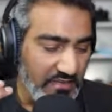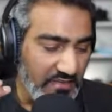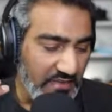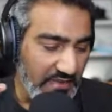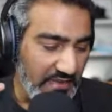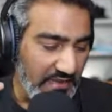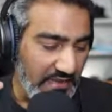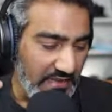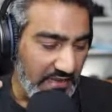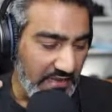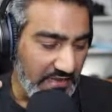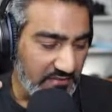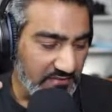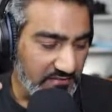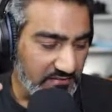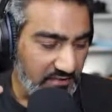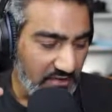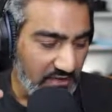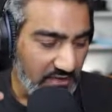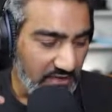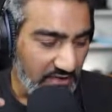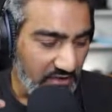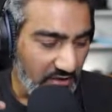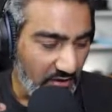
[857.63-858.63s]
as
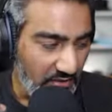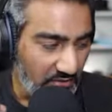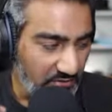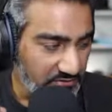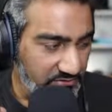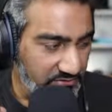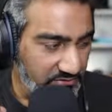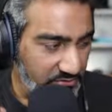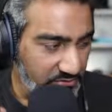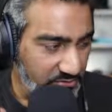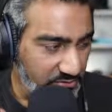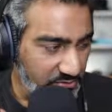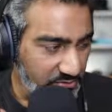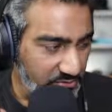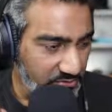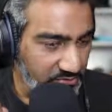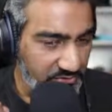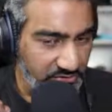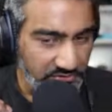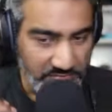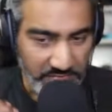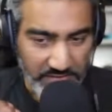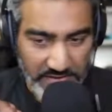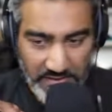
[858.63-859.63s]
I also
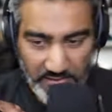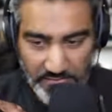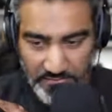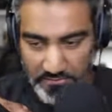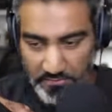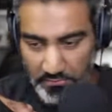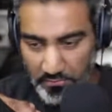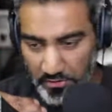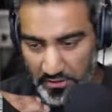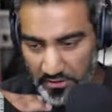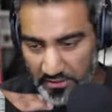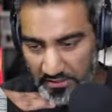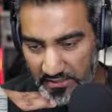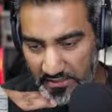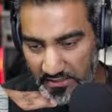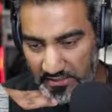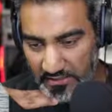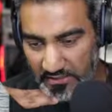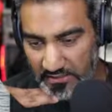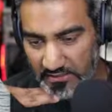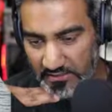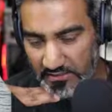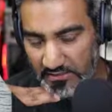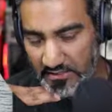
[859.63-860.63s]
speed up the
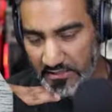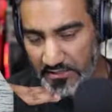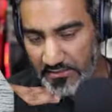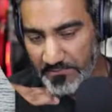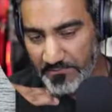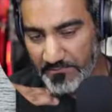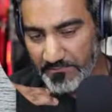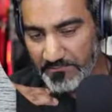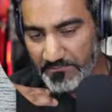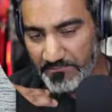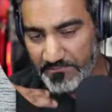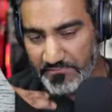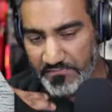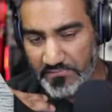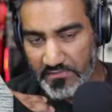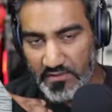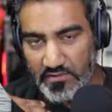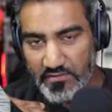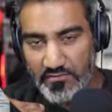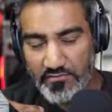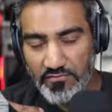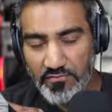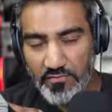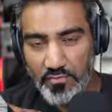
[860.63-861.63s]
marketing
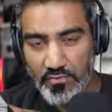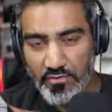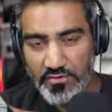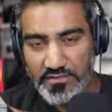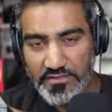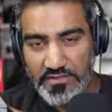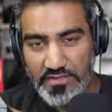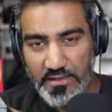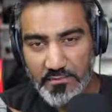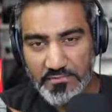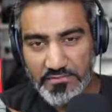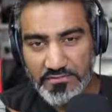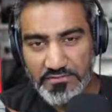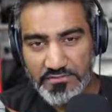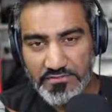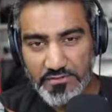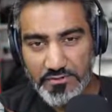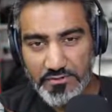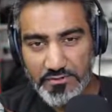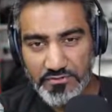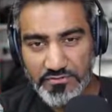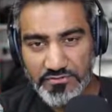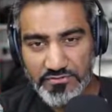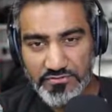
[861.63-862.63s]
for the
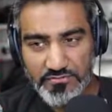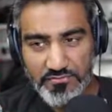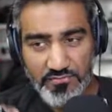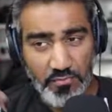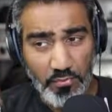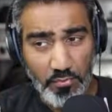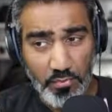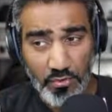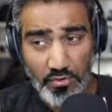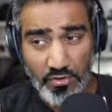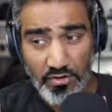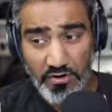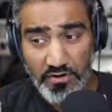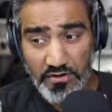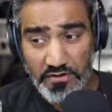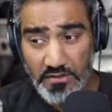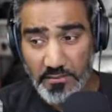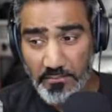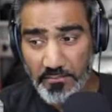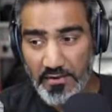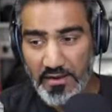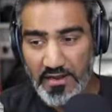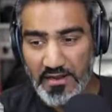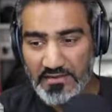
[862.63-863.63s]
episodes for the
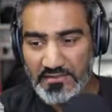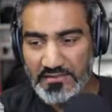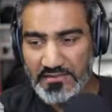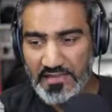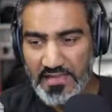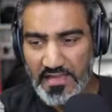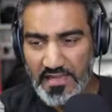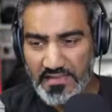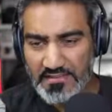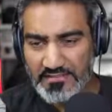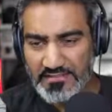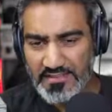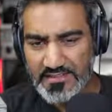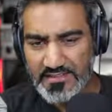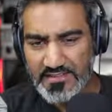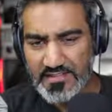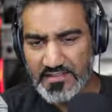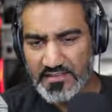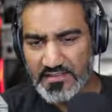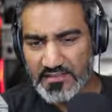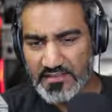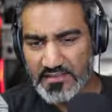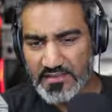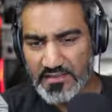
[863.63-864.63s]
podcast, I
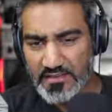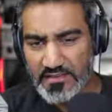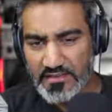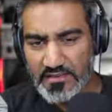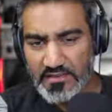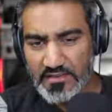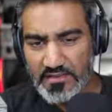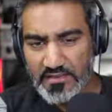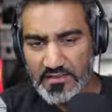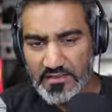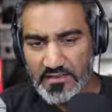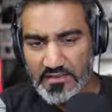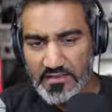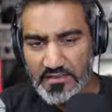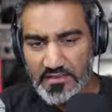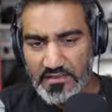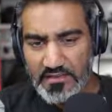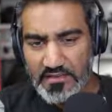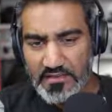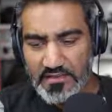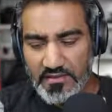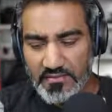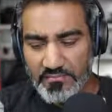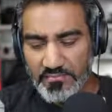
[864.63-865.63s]
think.
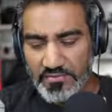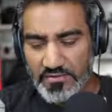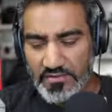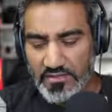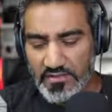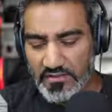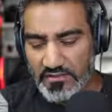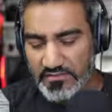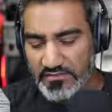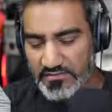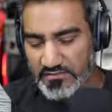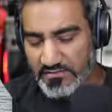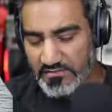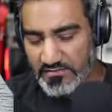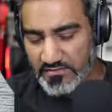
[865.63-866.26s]
Because